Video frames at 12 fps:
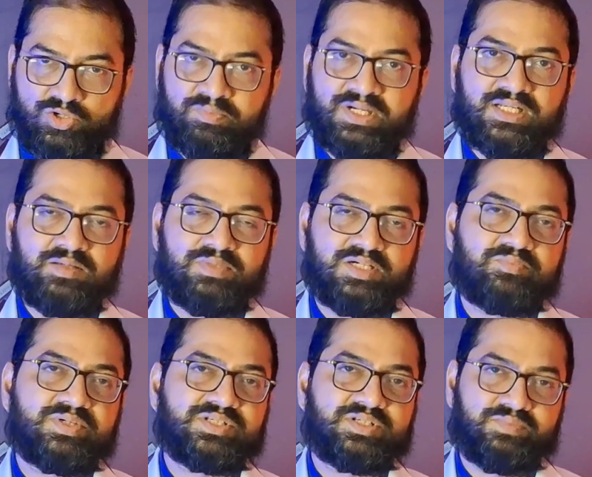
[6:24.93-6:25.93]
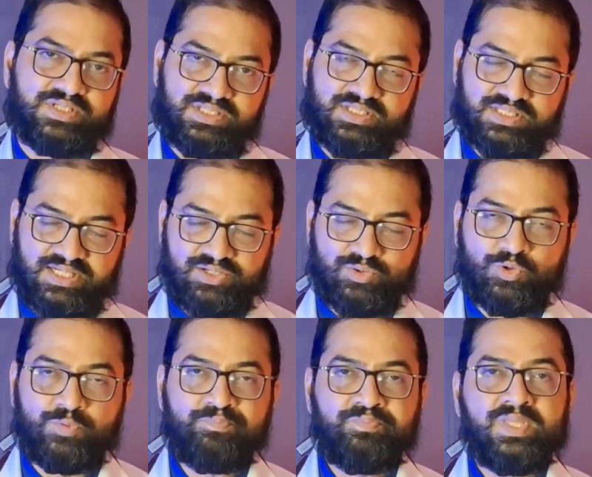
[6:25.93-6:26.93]
automatic blood pressure machines at
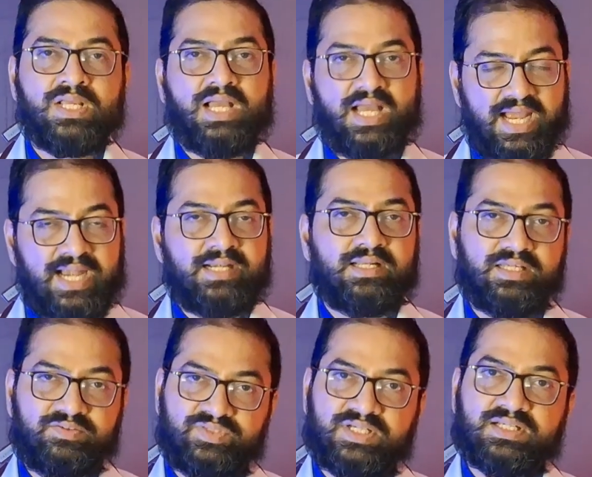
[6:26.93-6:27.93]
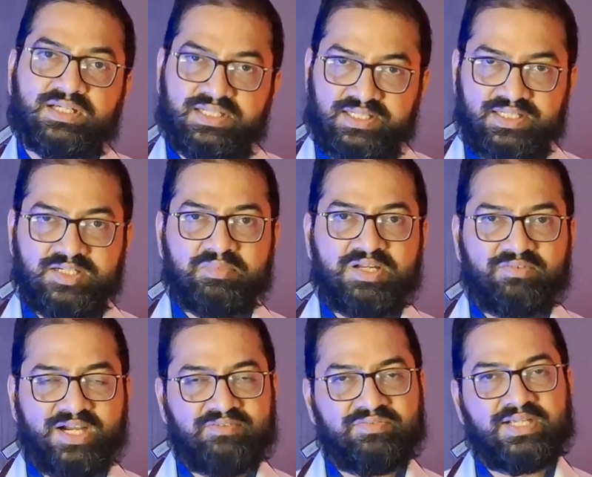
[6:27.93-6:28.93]
home, and if they are connected by
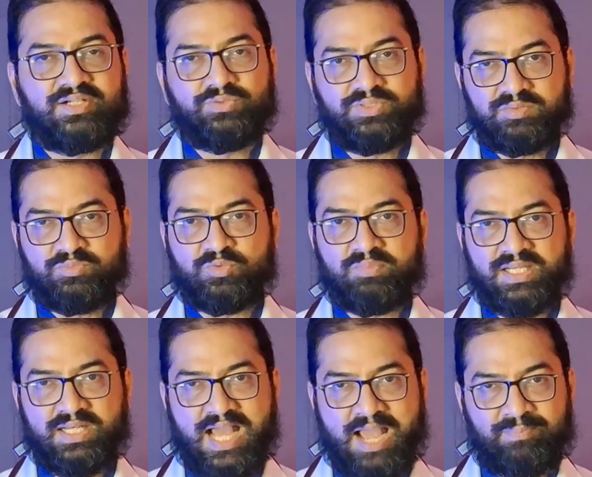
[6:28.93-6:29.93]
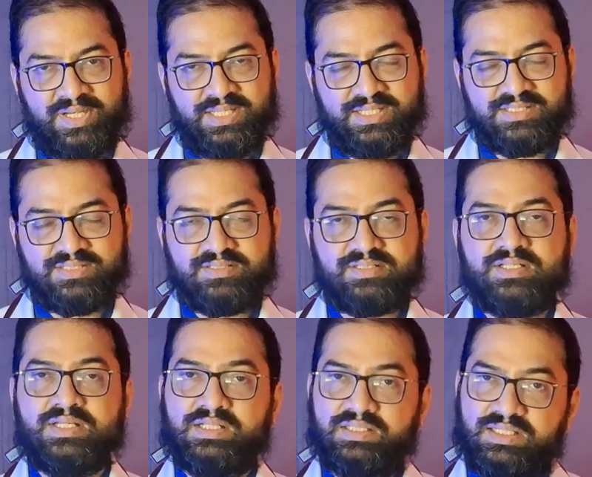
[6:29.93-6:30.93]
Wi-Fi to the mobile
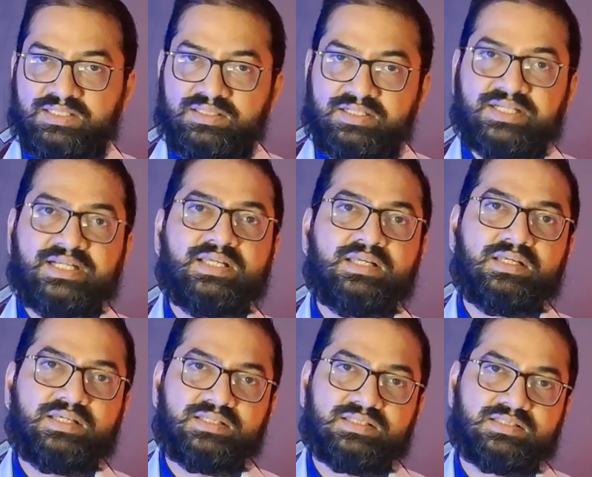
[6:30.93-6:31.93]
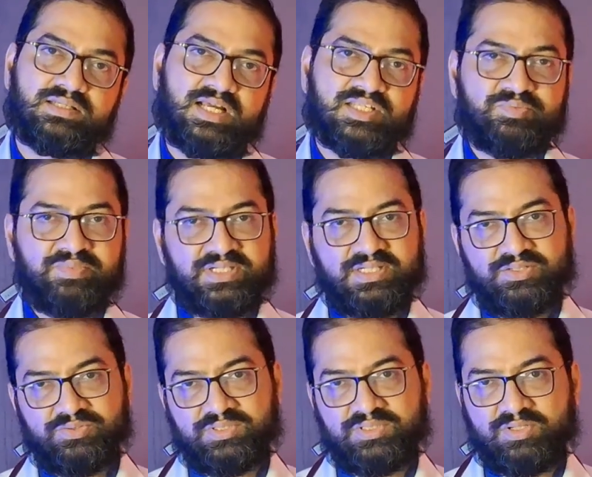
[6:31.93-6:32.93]
applications, then the reading is
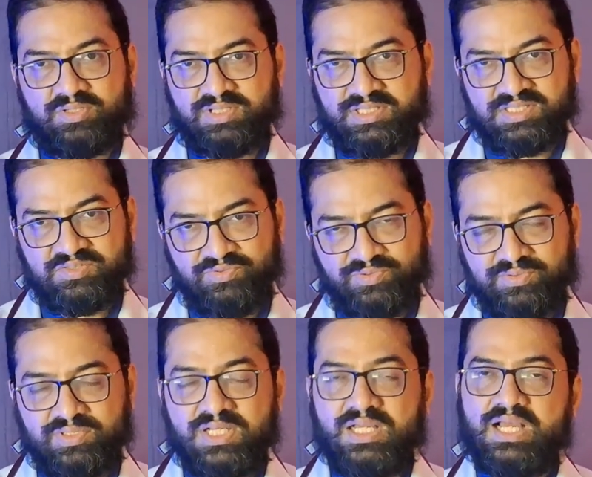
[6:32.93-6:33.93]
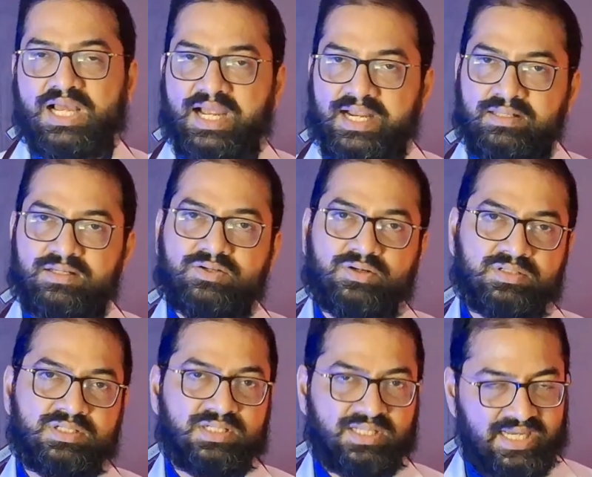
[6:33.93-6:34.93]
transmitted to the doctor's phone and the
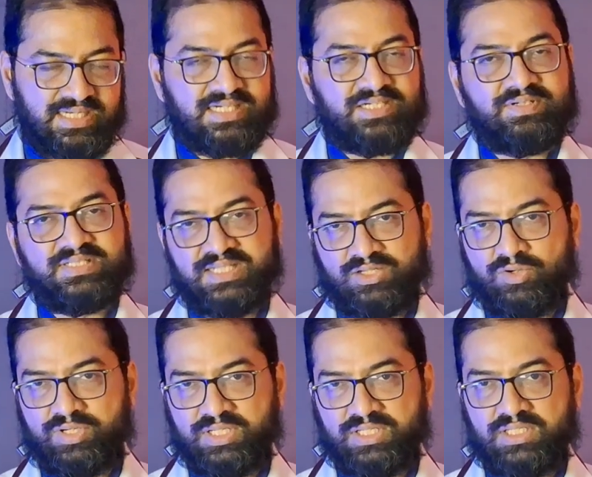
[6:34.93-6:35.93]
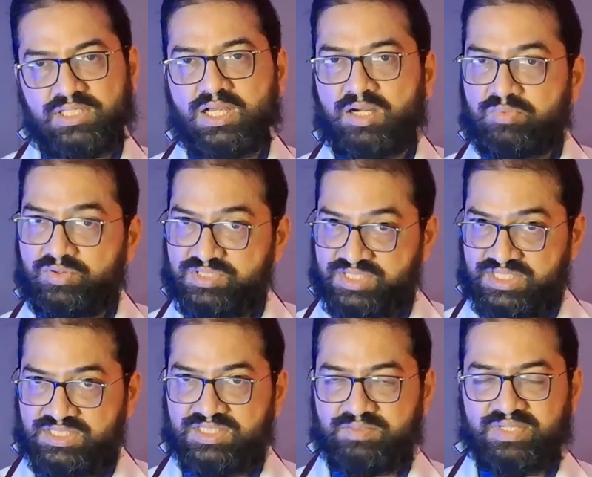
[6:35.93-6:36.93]
doctor can advise accordingly about
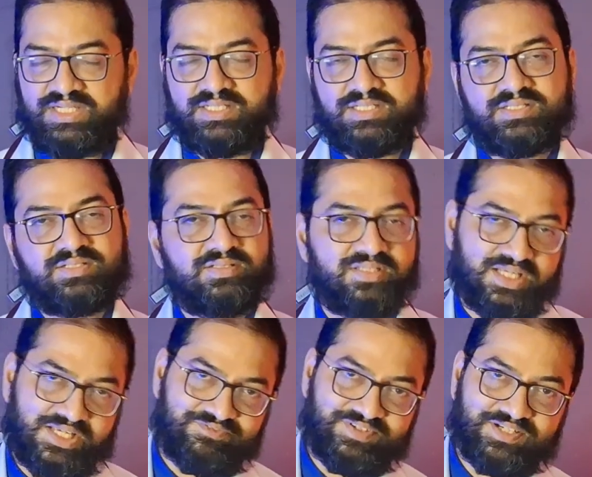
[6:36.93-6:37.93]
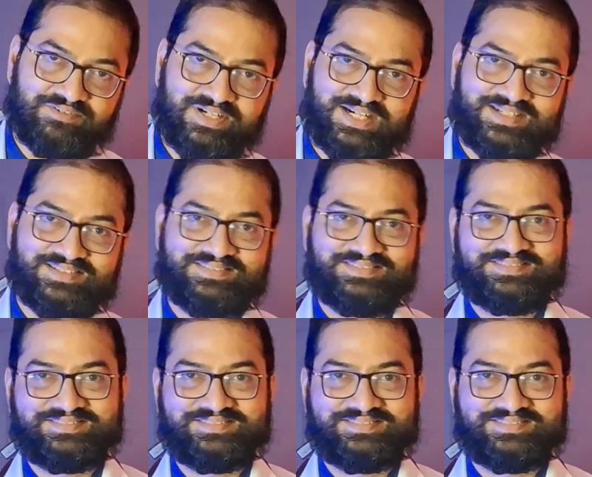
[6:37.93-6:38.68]
change in medications if required.